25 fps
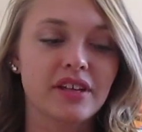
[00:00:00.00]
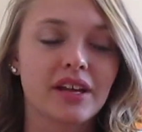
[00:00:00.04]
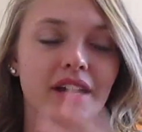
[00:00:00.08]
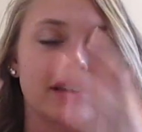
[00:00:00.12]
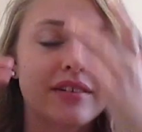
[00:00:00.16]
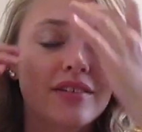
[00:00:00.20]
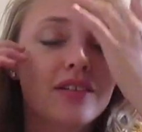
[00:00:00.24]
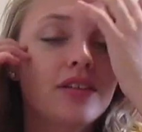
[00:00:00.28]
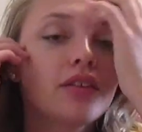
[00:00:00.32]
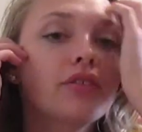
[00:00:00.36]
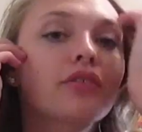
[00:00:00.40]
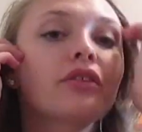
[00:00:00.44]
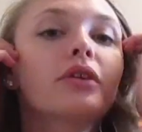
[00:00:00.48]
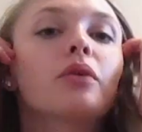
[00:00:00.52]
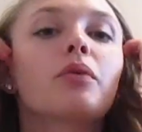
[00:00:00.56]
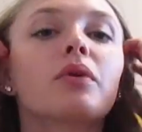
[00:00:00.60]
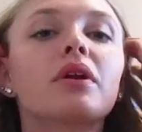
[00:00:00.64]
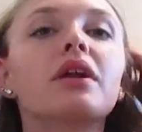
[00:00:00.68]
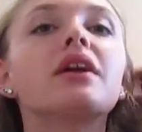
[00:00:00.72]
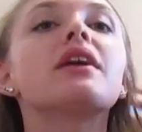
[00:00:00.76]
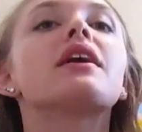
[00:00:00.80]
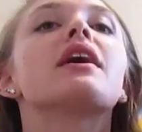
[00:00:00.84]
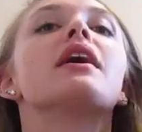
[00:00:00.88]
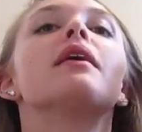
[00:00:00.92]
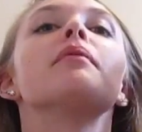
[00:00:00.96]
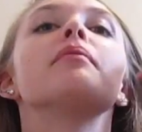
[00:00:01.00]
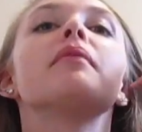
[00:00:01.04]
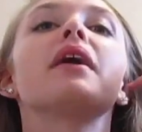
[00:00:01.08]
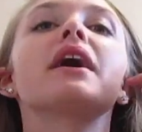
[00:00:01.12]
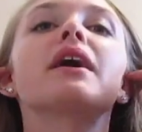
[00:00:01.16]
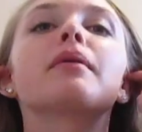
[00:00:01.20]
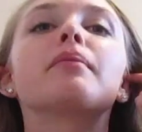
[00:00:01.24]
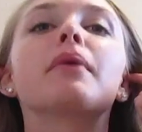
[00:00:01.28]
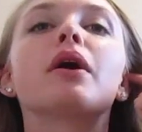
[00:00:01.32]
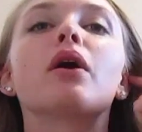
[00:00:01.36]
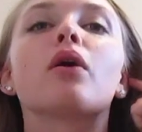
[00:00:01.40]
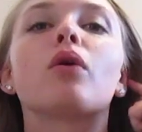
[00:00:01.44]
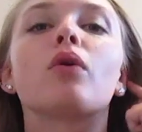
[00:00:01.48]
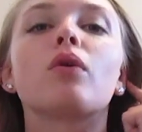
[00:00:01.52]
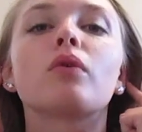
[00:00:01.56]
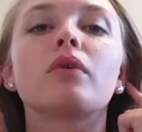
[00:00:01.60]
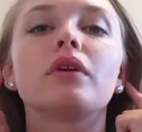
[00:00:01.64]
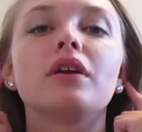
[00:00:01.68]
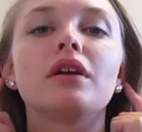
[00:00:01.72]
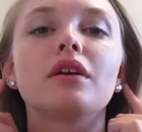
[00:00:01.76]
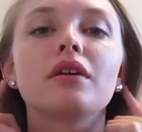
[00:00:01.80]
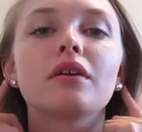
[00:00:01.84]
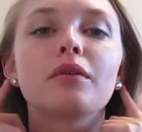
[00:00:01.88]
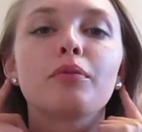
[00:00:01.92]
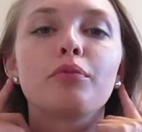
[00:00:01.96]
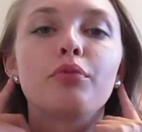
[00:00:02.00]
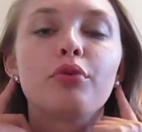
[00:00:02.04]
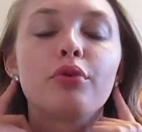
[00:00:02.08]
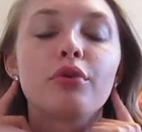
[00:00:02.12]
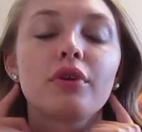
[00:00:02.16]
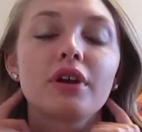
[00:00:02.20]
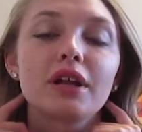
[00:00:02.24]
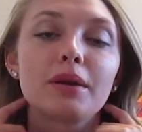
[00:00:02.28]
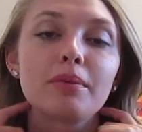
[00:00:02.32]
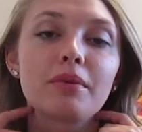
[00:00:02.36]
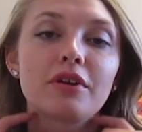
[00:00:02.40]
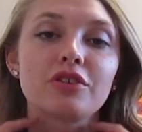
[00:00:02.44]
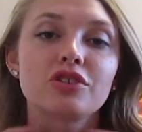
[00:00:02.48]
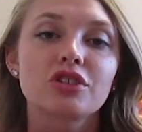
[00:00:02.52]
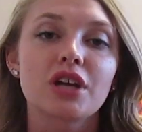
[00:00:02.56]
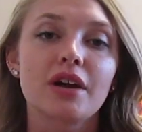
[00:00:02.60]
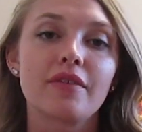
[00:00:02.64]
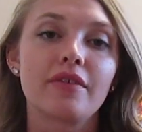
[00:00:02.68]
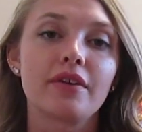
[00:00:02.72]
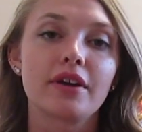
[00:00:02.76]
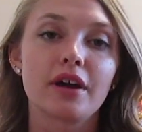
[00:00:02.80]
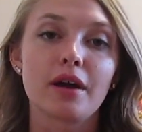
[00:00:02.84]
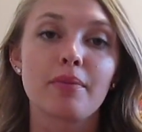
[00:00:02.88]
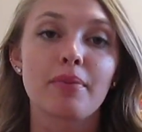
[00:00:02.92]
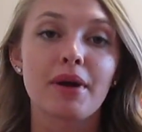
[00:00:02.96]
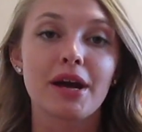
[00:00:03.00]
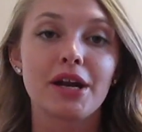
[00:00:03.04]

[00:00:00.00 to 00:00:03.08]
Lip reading: Like, I seriously want to get, like, my whole ear pretty much covered up.